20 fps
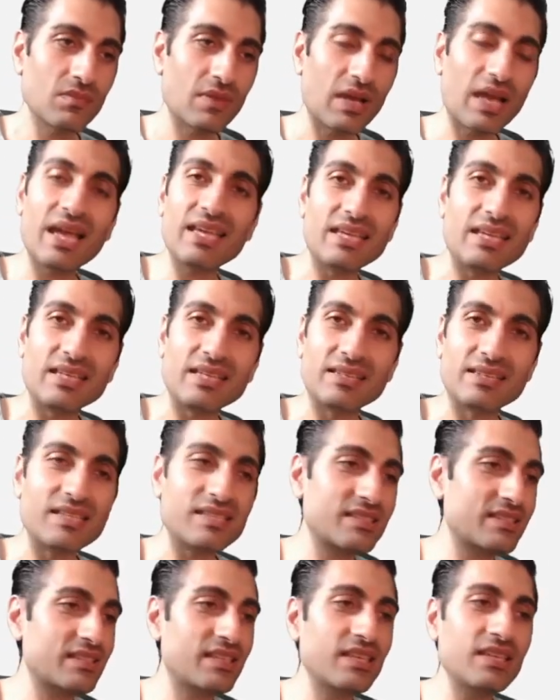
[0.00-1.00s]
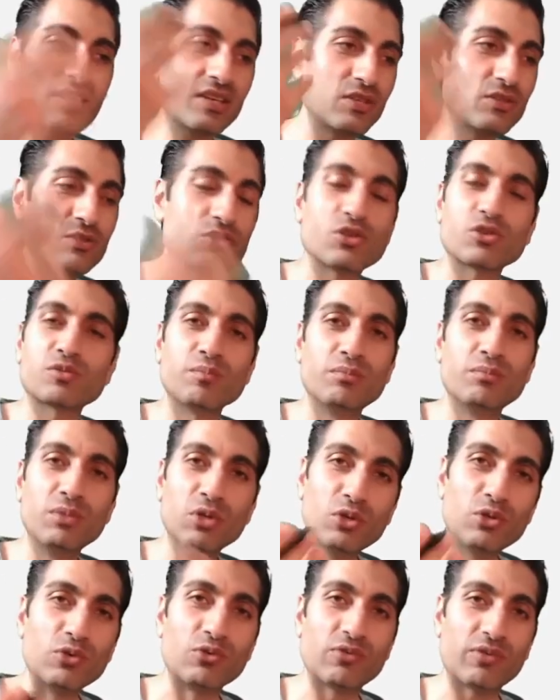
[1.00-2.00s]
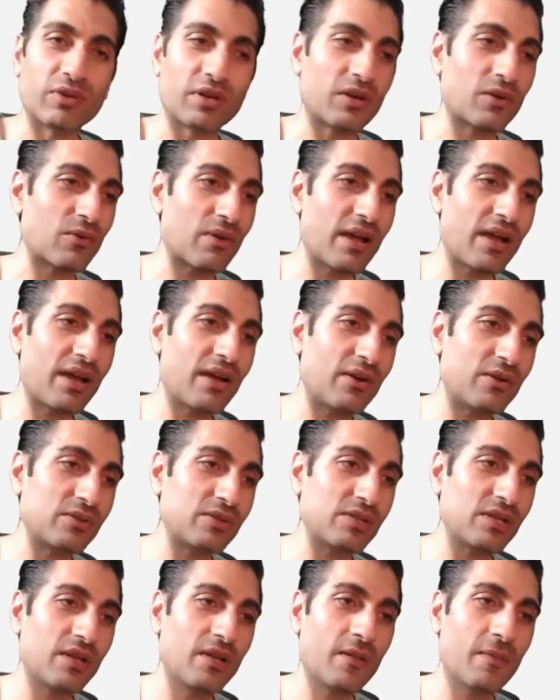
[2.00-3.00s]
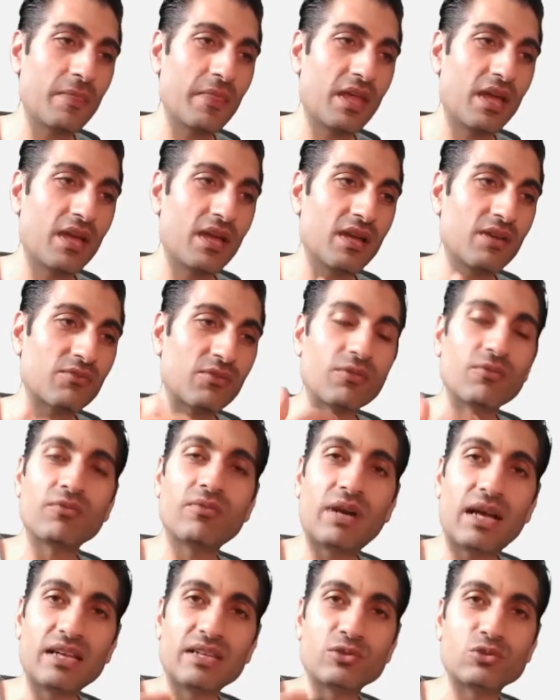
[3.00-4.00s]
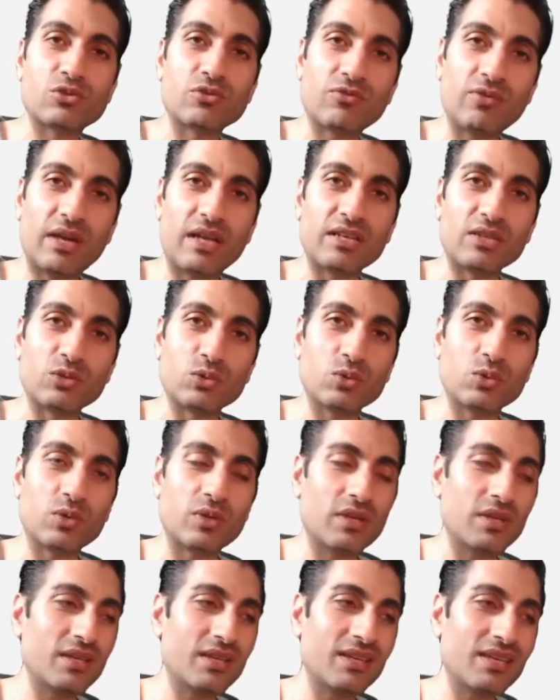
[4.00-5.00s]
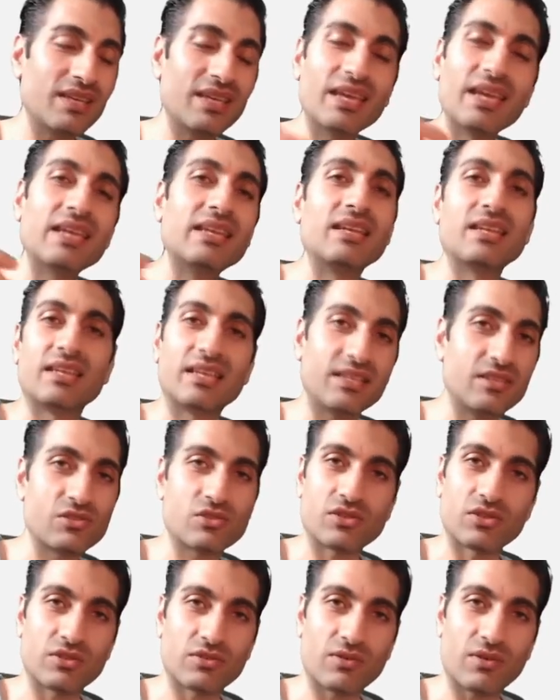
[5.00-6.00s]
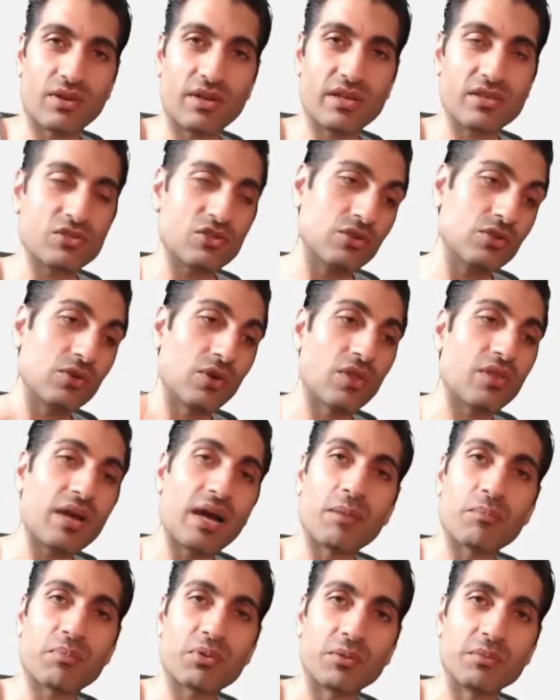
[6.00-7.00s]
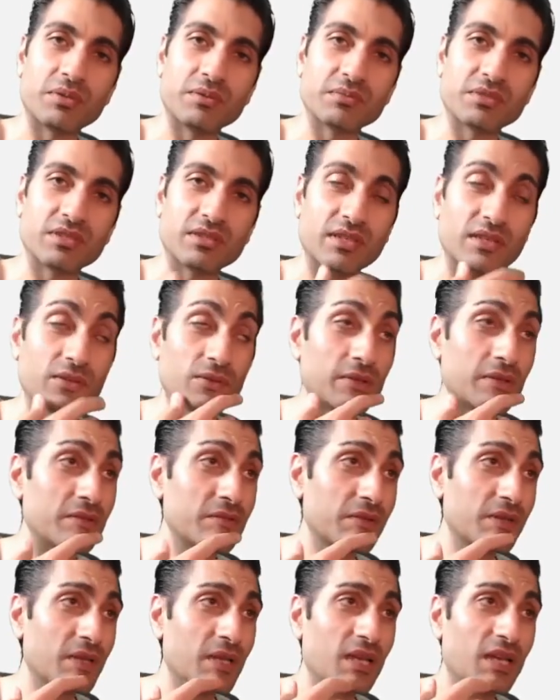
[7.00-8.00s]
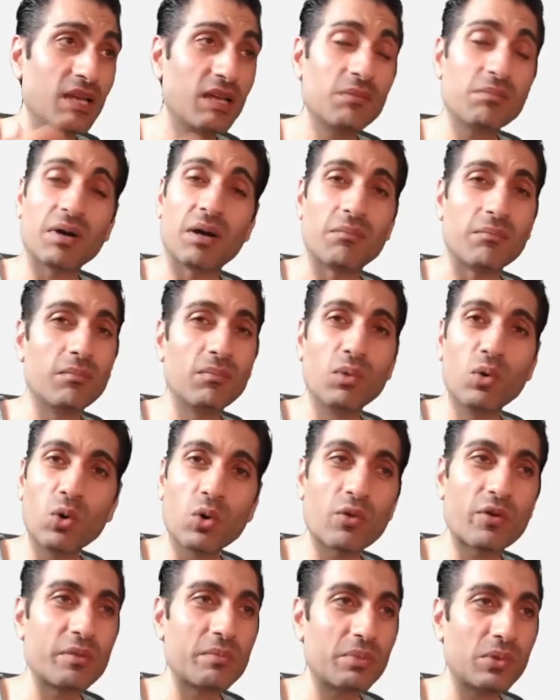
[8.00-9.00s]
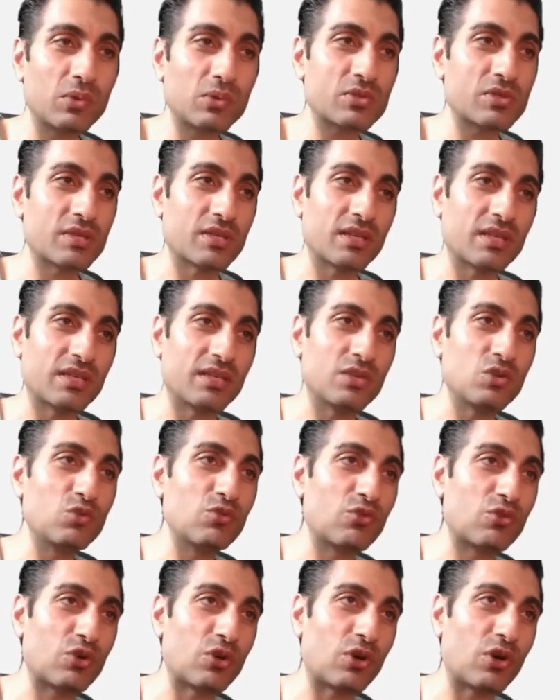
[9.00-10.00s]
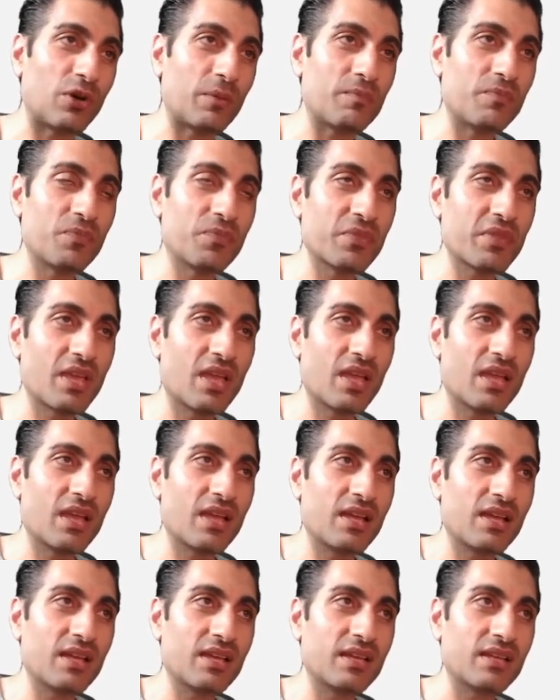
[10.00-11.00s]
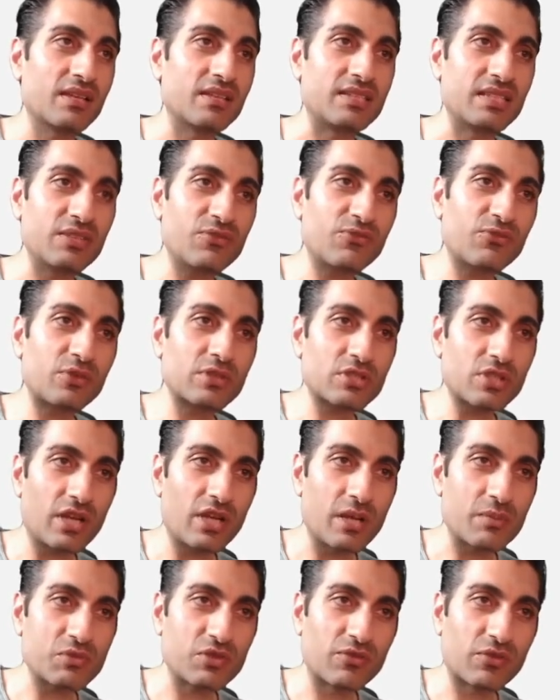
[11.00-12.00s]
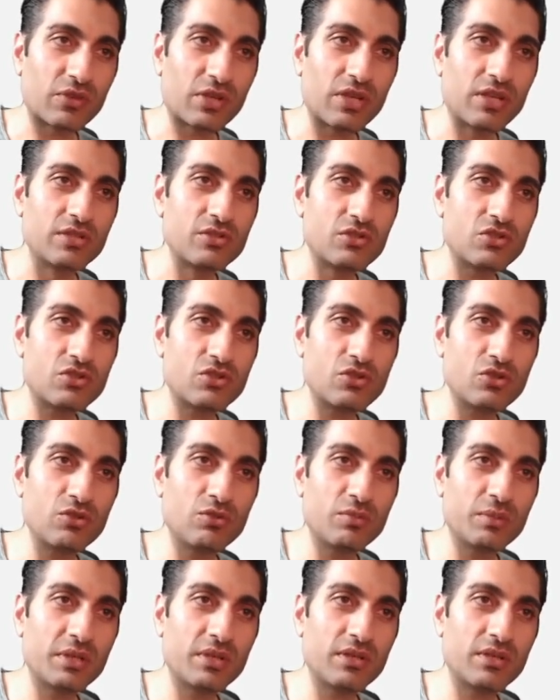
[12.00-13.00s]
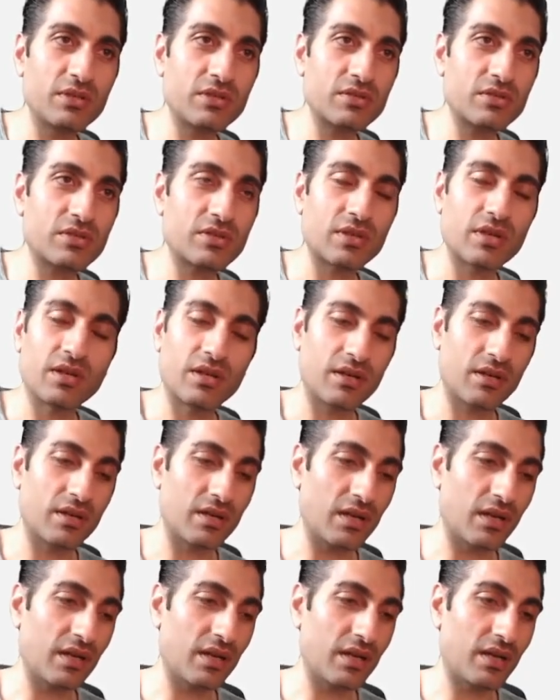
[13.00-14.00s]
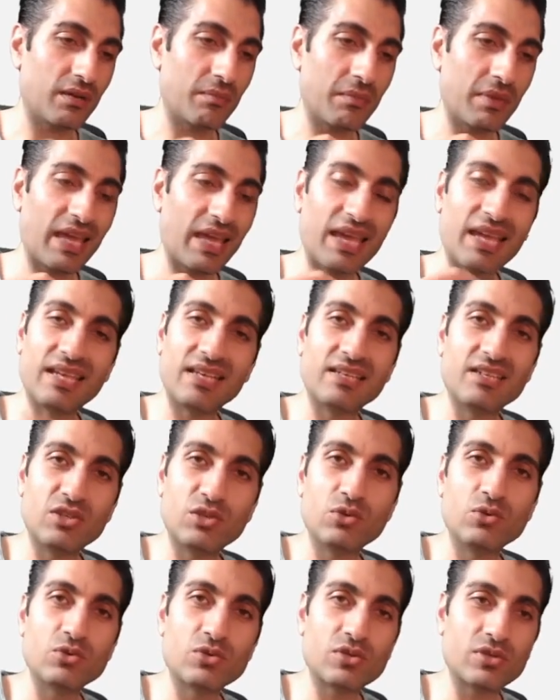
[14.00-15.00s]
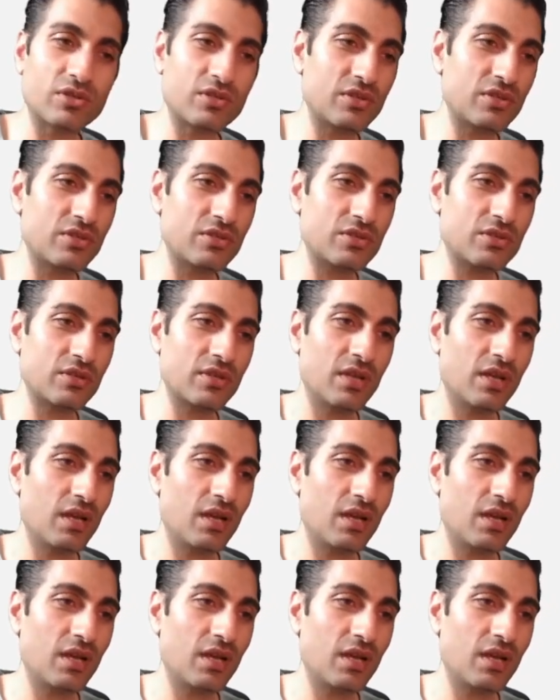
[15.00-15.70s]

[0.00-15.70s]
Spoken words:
this thing can just move around from value to value in an instant, right? So you've got that problem to deal with. But more importantly, you've got different types of consumers, end users,